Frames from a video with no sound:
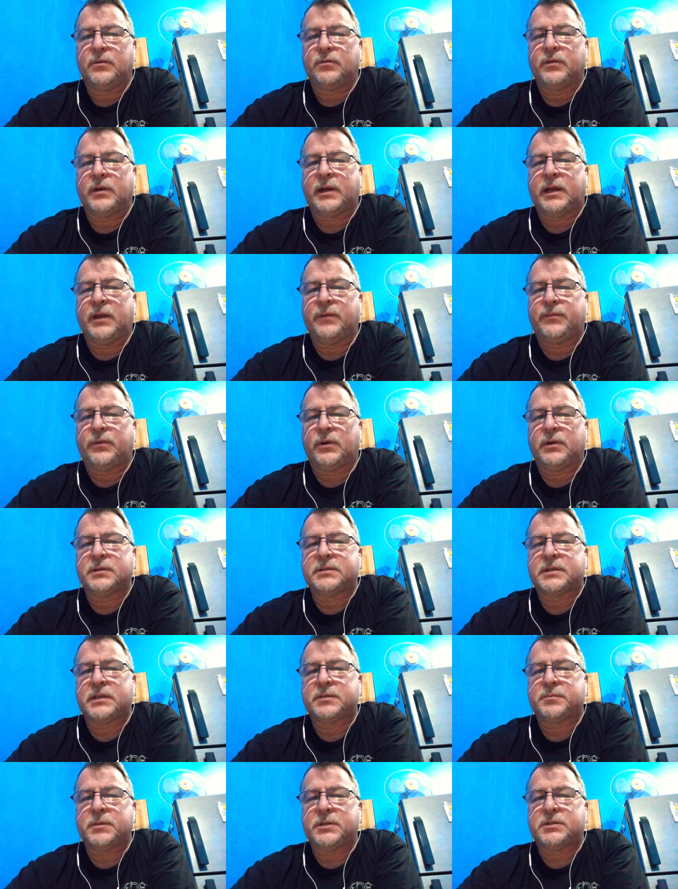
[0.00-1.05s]
Ricky Fuller
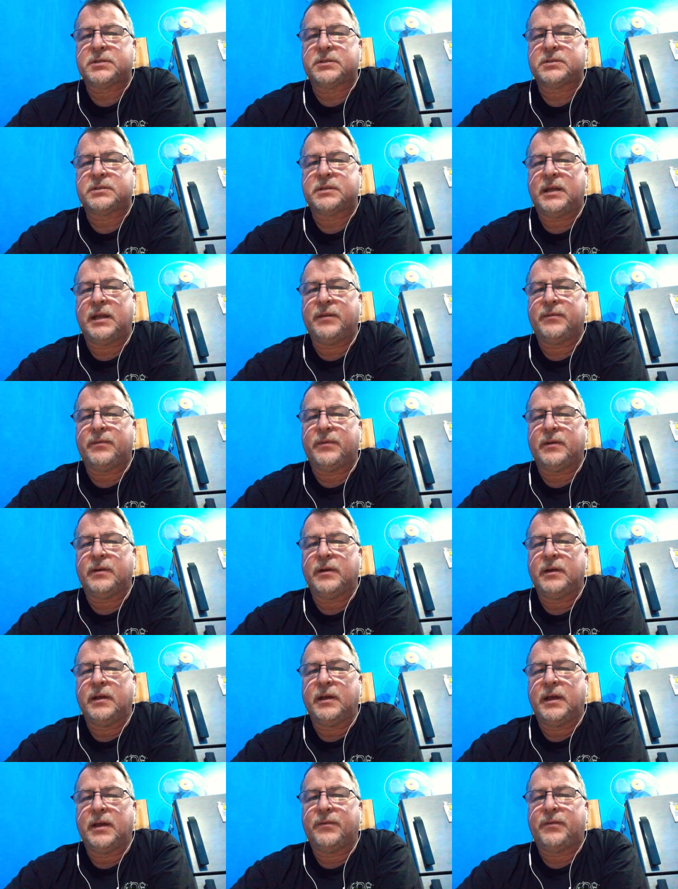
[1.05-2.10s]
says, Mr. Steve,
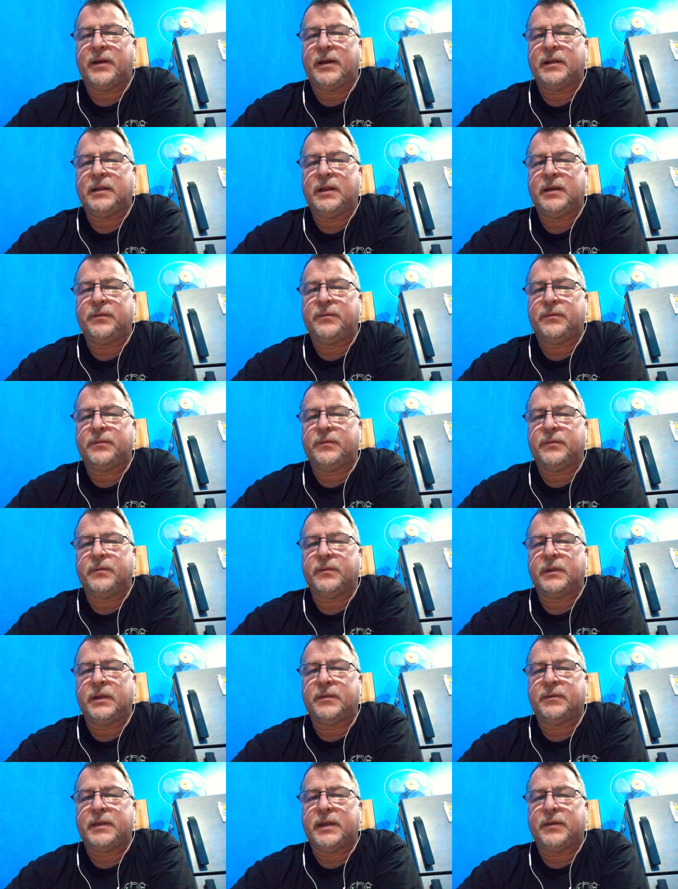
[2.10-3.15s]
if I live
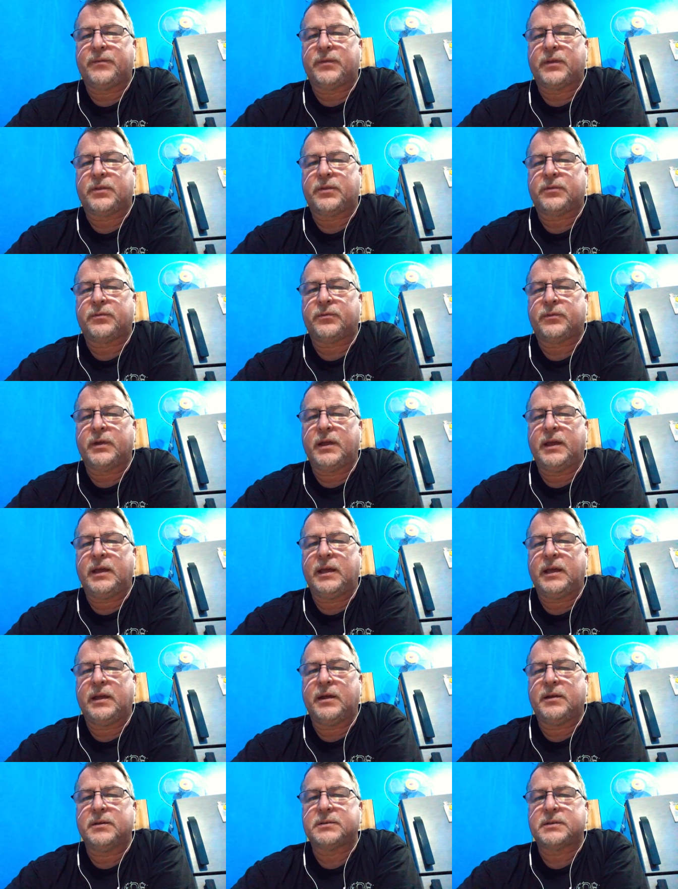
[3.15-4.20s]
there for 3
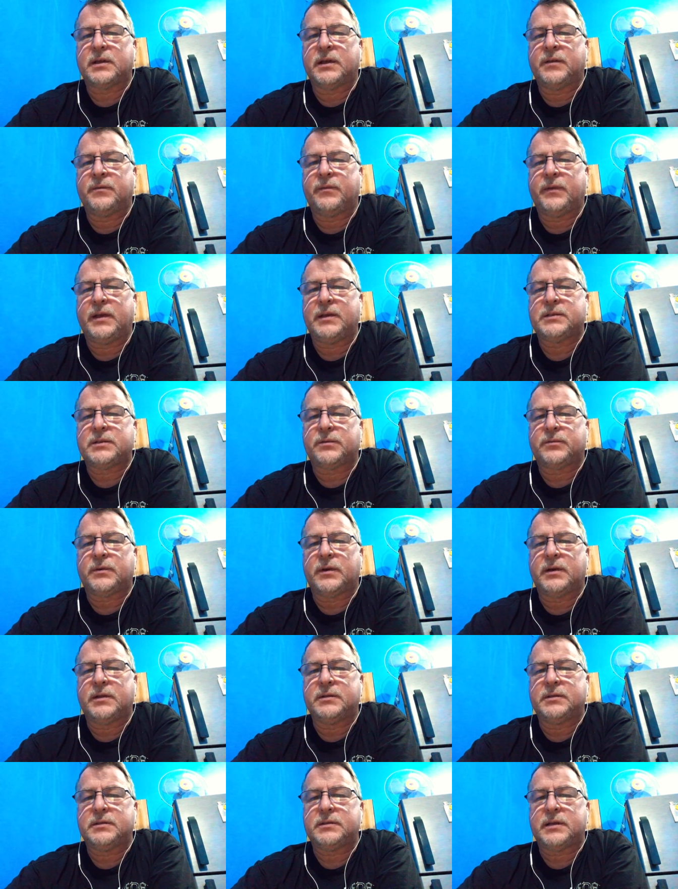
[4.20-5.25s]
years and visa
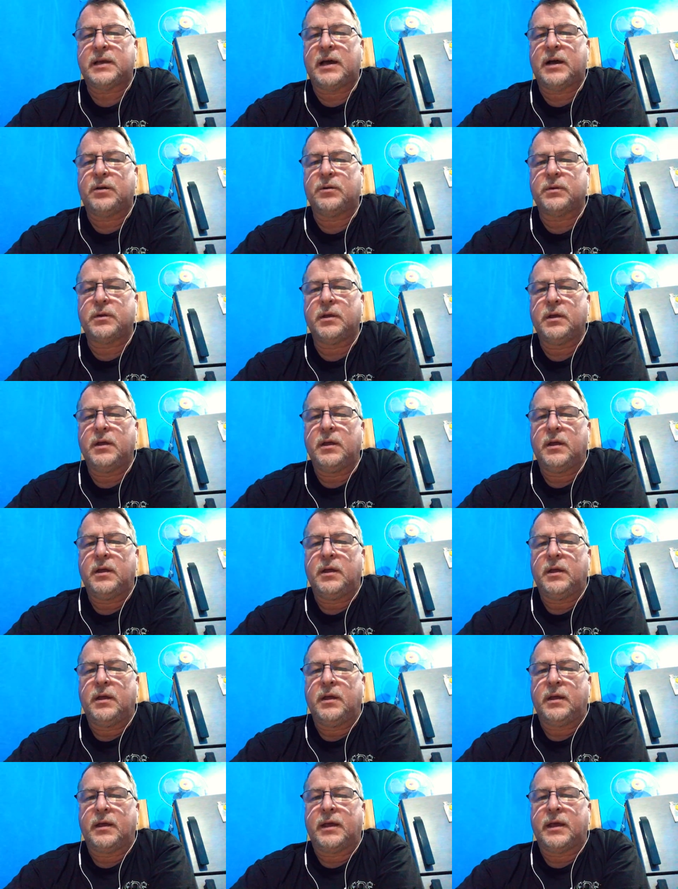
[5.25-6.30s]
runs out,
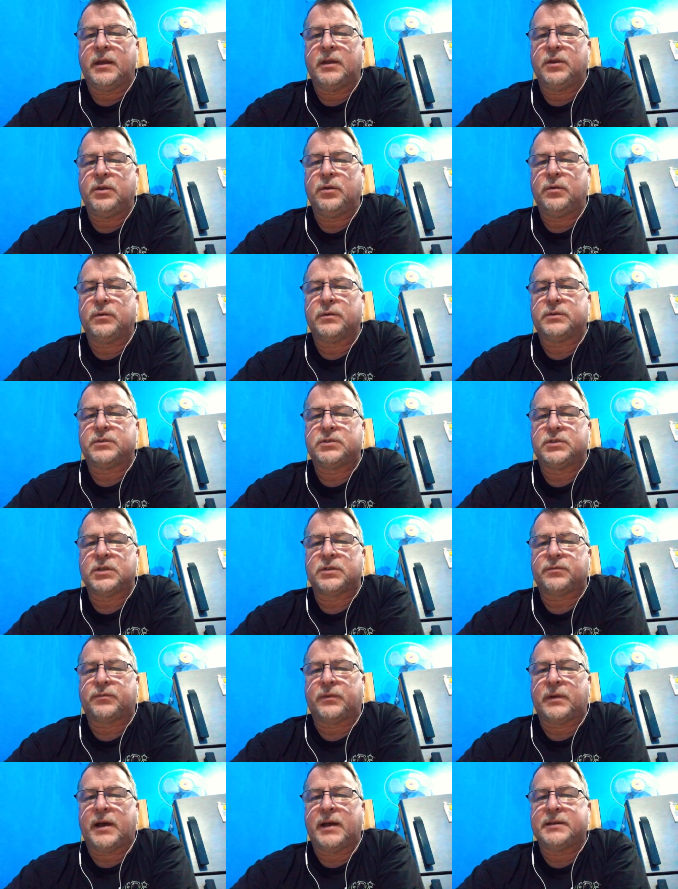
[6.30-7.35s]
can you
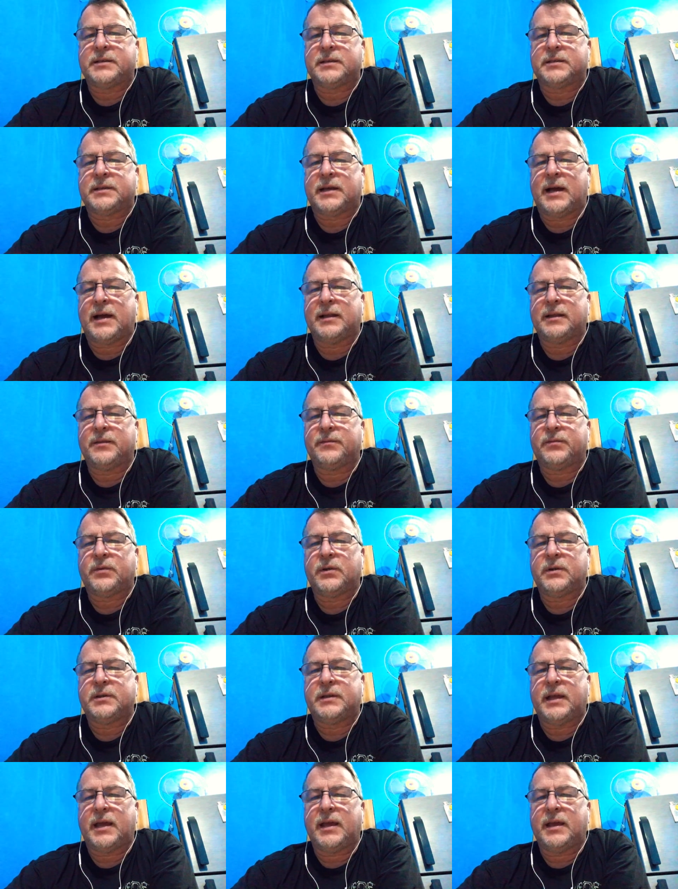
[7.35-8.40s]
just fly to Thailand for
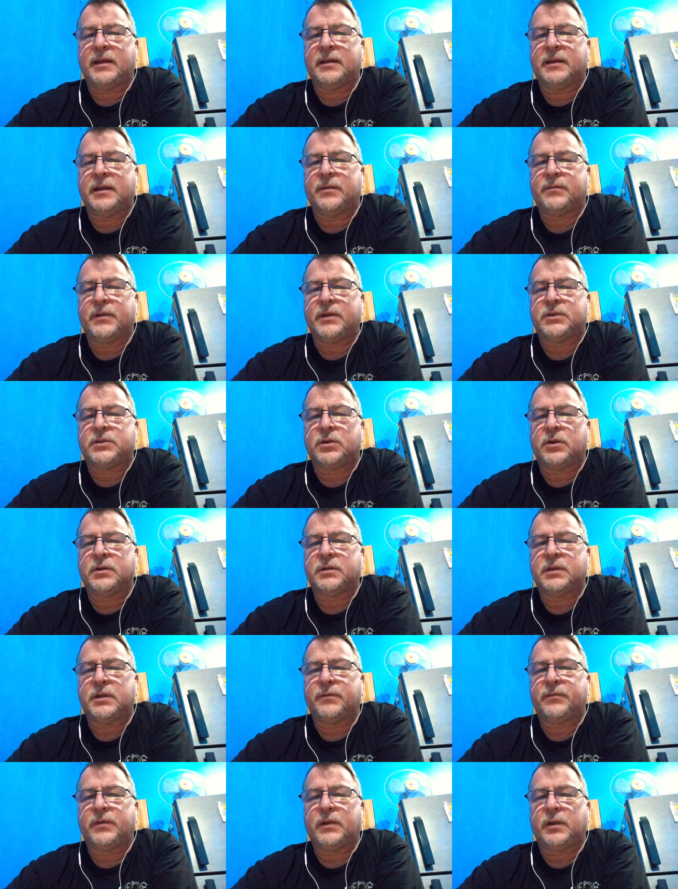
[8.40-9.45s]
a day and then return
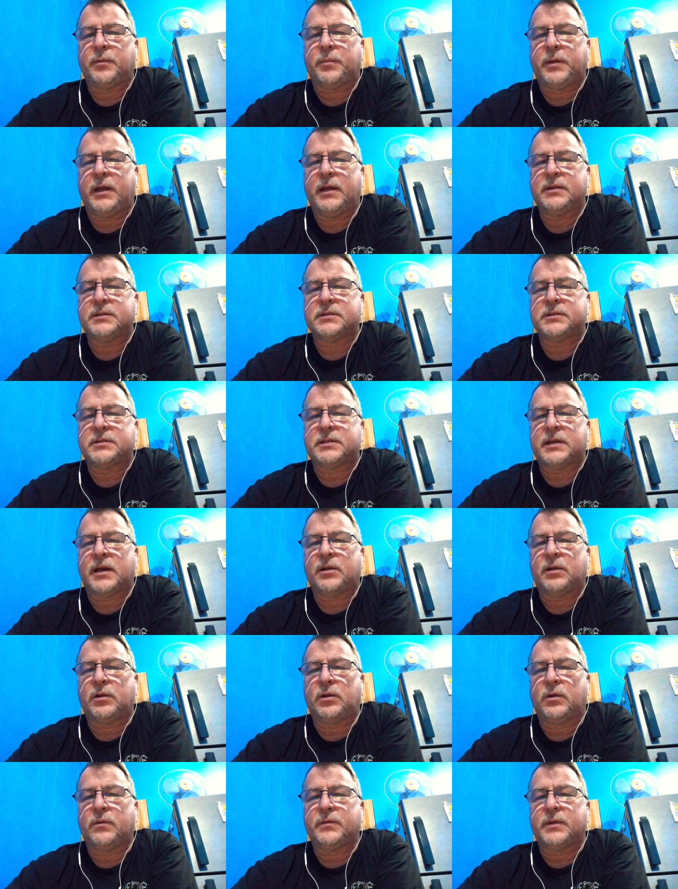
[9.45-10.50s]
to the Philippines and start
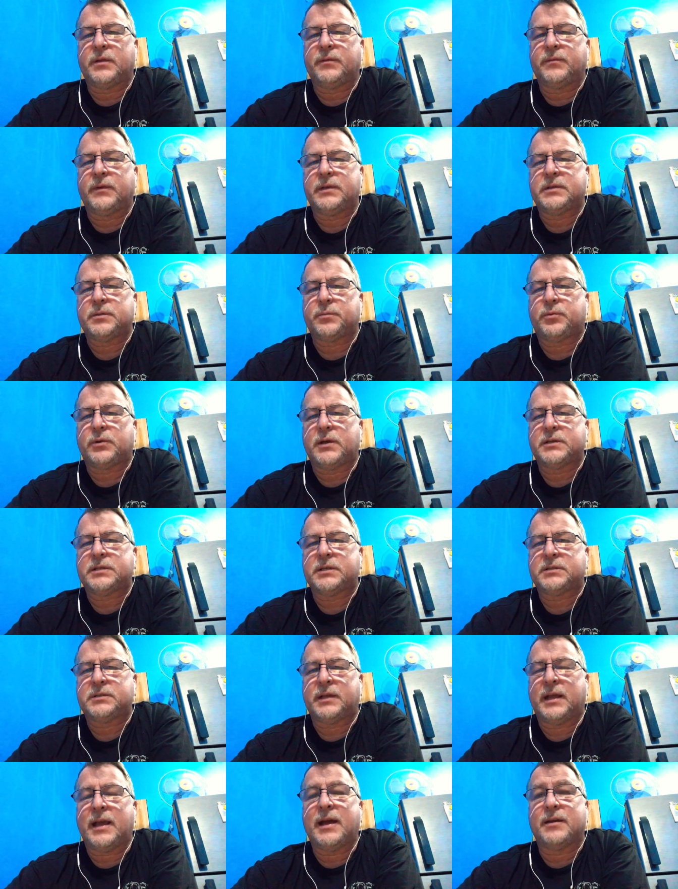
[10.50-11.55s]
all over the visa
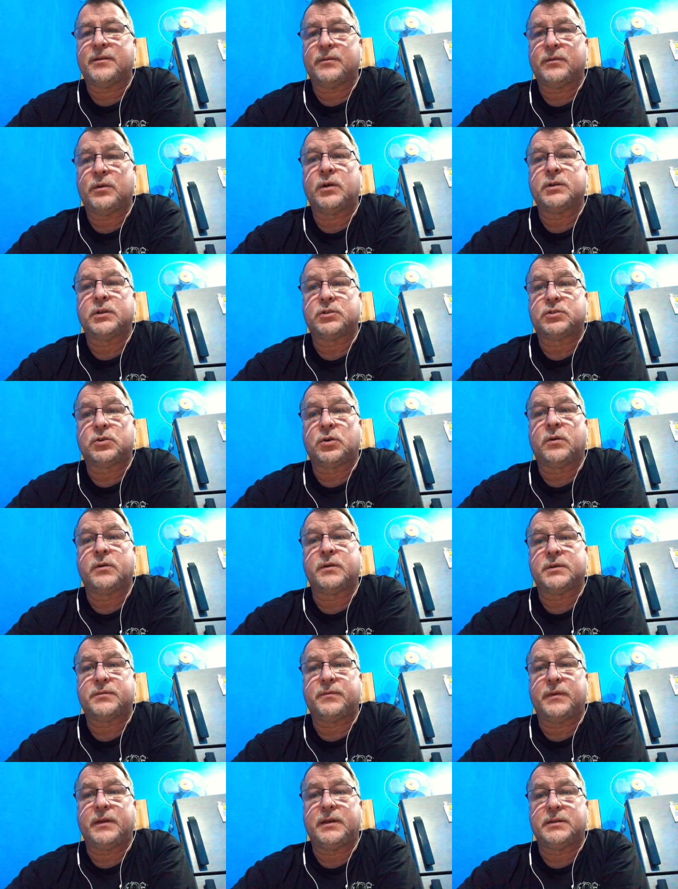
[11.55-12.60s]
process? Yeah, on the
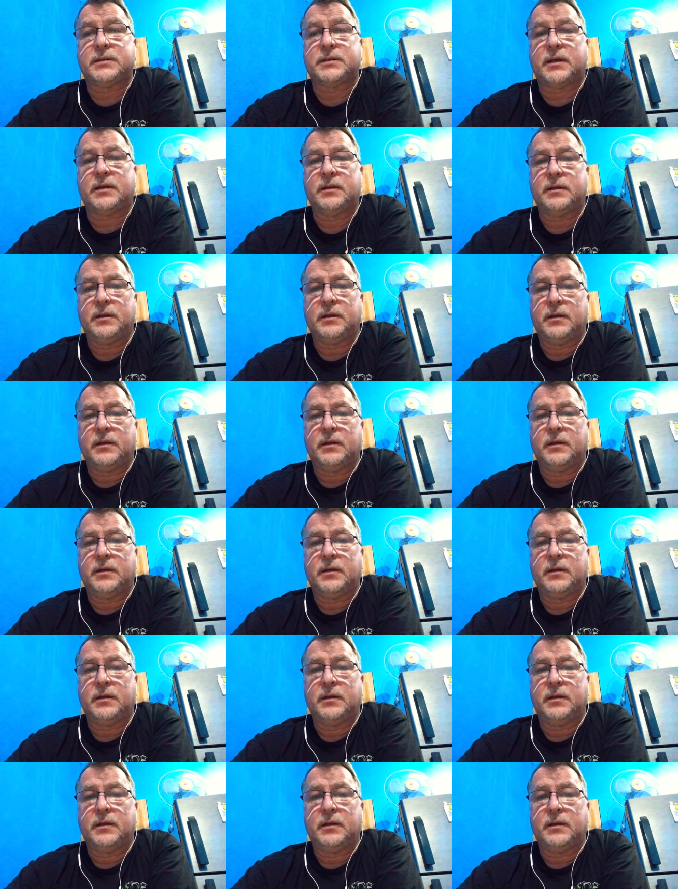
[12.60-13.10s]
tourist visa,